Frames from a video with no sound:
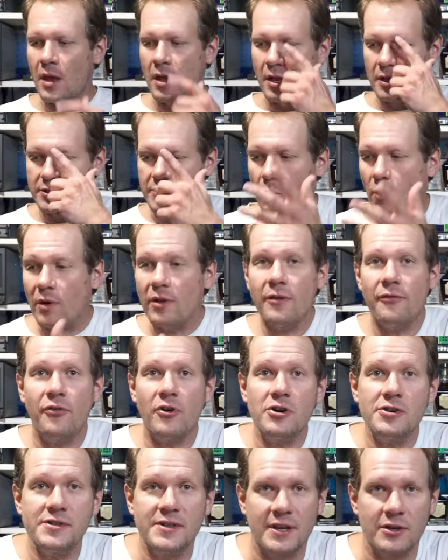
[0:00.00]
So one of the
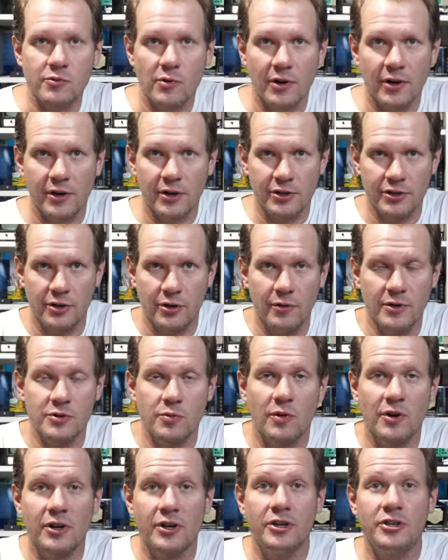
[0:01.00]
first things we're going to do is
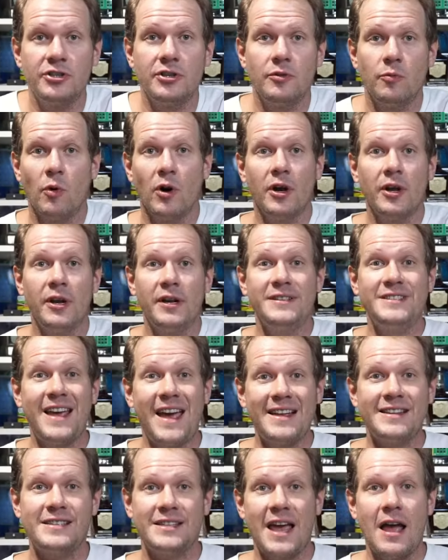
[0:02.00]
we're going to we're going to
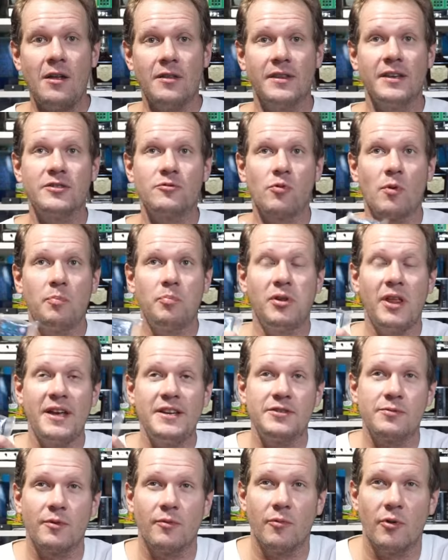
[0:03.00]
test out this
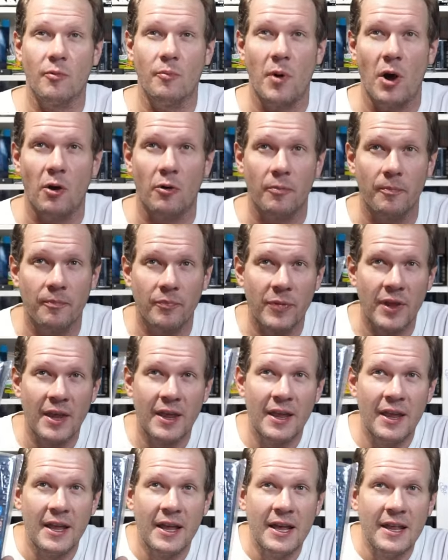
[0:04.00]
replacement remote.
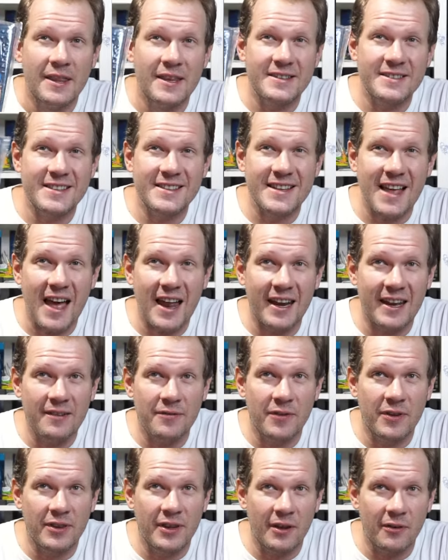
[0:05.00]
This is not
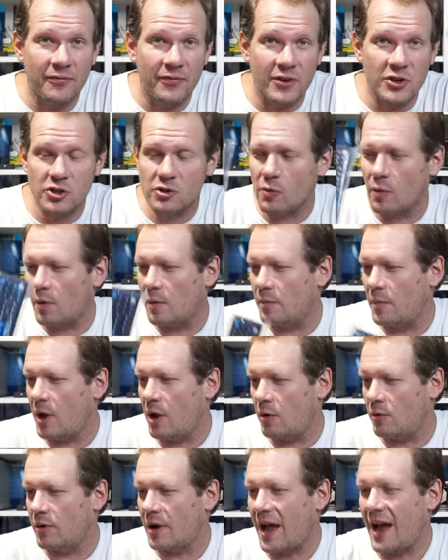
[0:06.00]
even the official
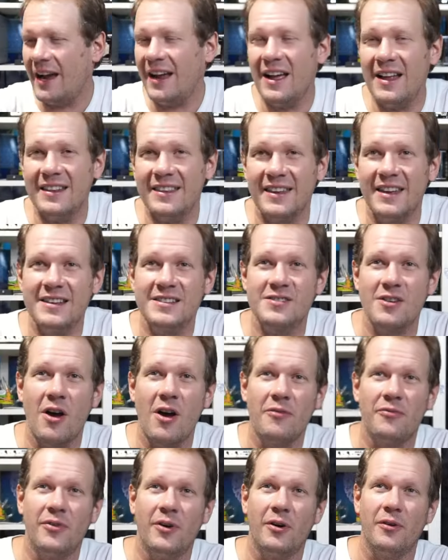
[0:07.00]
remote. I got this
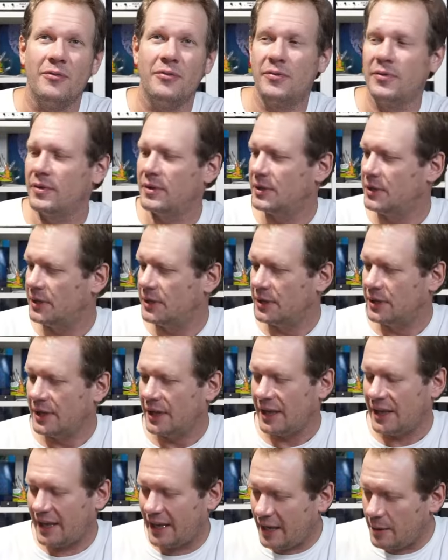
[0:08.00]
off of
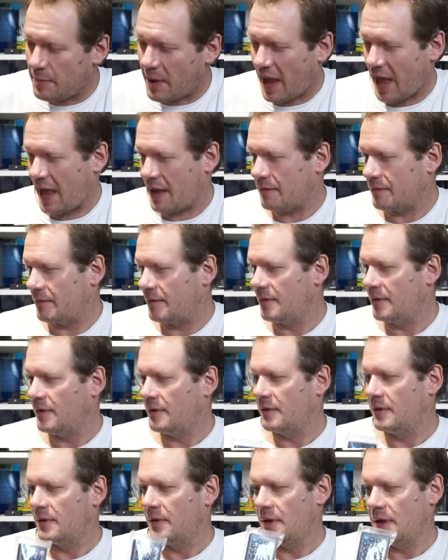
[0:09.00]
eBay.
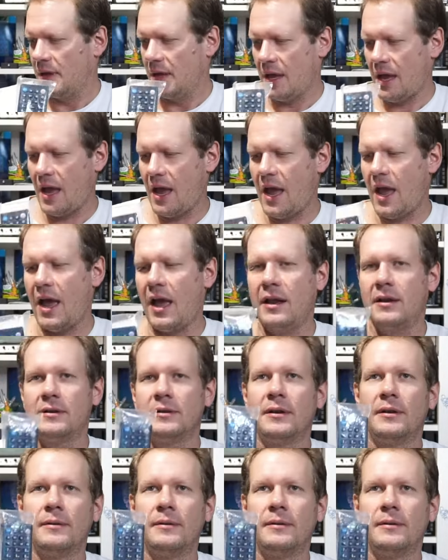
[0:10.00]
And